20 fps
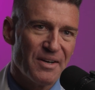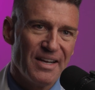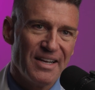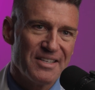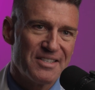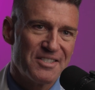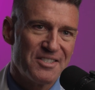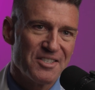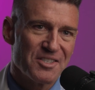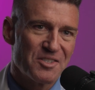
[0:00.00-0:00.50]

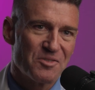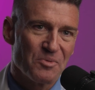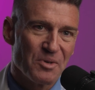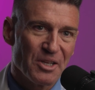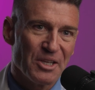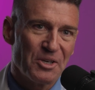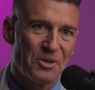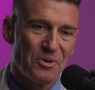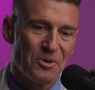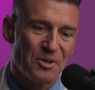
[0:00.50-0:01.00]
it's just
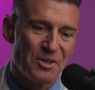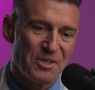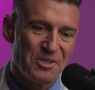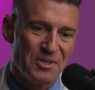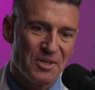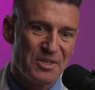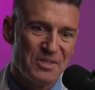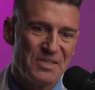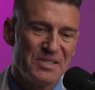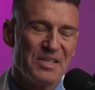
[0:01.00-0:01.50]
really cool because
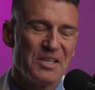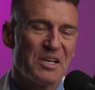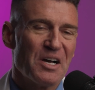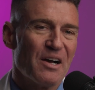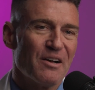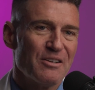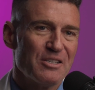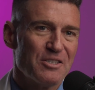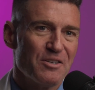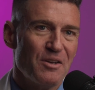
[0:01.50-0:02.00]
you can see
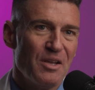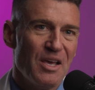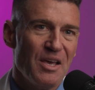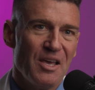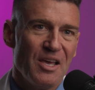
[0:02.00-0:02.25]
collagen,